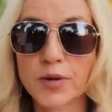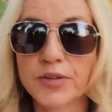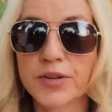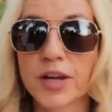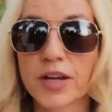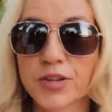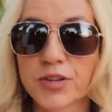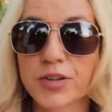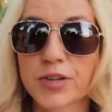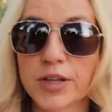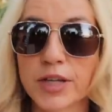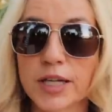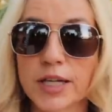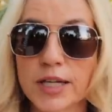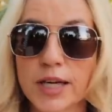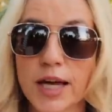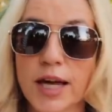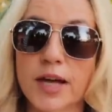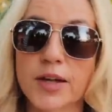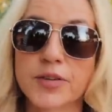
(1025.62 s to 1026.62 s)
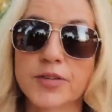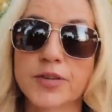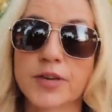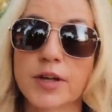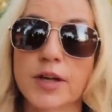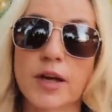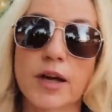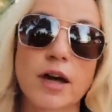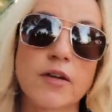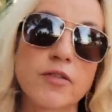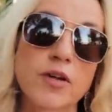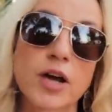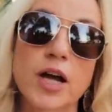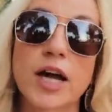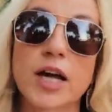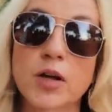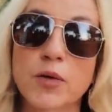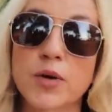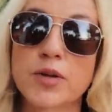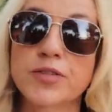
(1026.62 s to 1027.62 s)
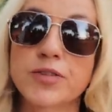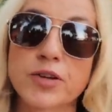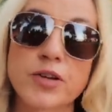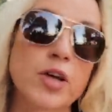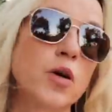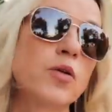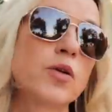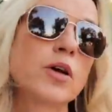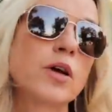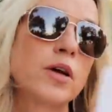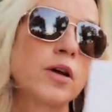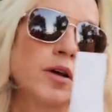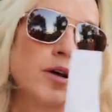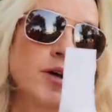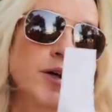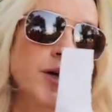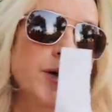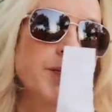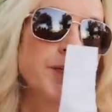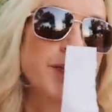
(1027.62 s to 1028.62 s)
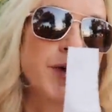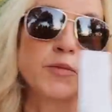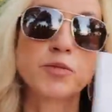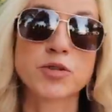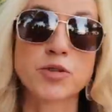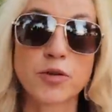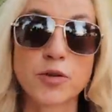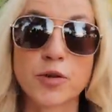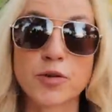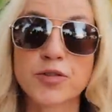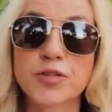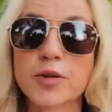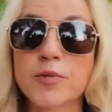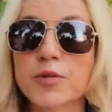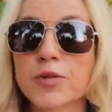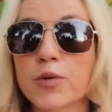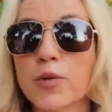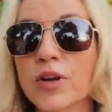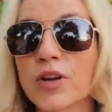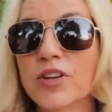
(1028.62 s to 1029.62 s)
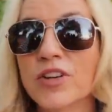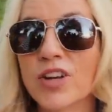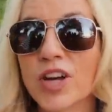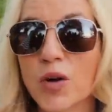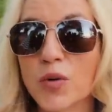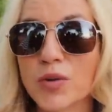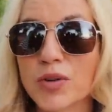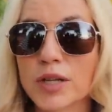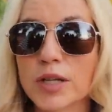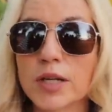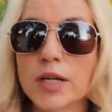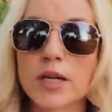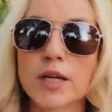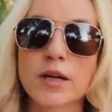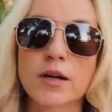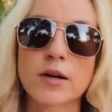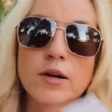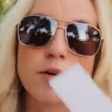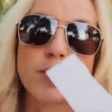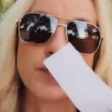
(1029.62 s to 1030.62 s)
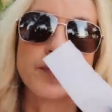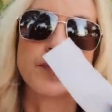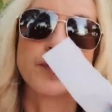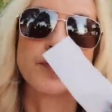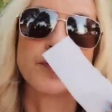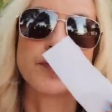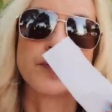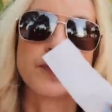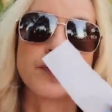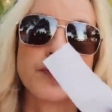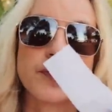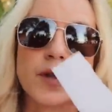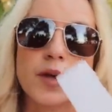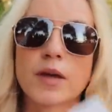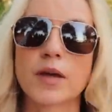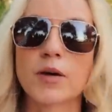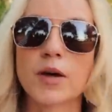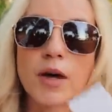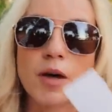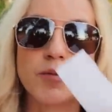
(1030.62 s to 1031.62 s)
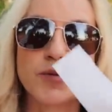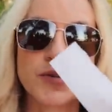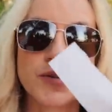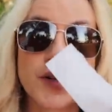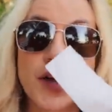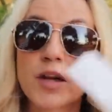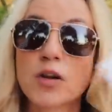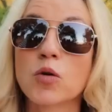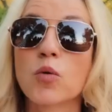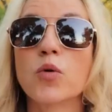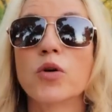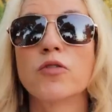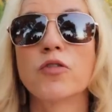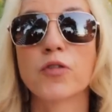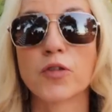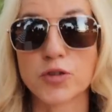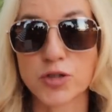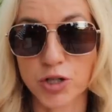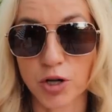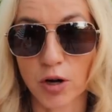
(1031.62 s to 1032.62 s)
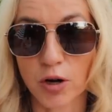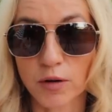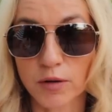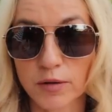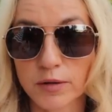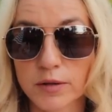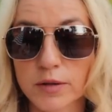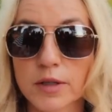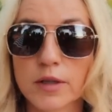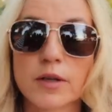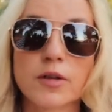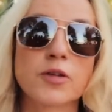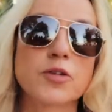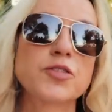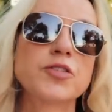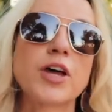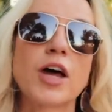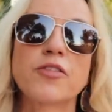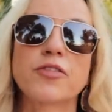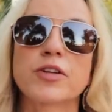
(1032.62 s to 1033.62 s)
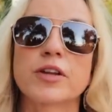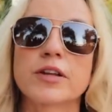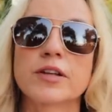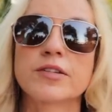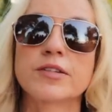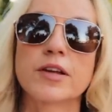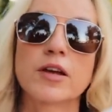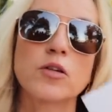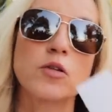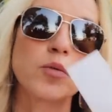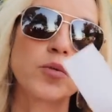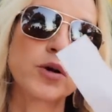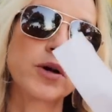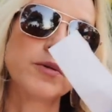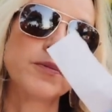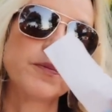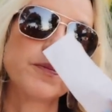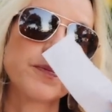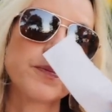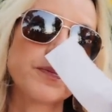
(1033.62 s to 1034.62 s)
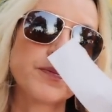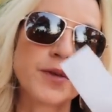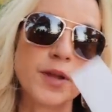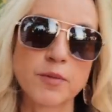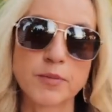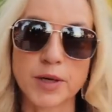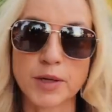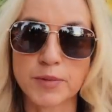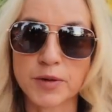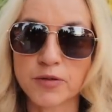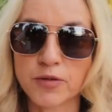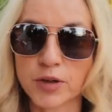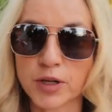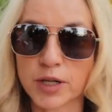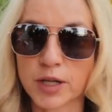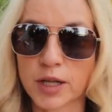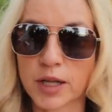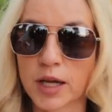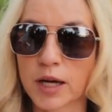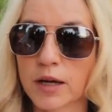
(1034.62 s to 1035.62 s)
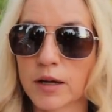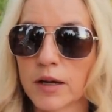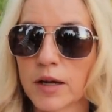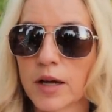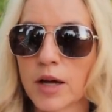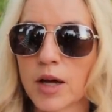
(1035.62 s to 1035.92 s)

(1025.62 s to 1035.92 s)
is actually as avocado as a note. I'm sure there's some sort of note in here. Sandalwood for sure. There's definitely sandalwood and maybe vanilla.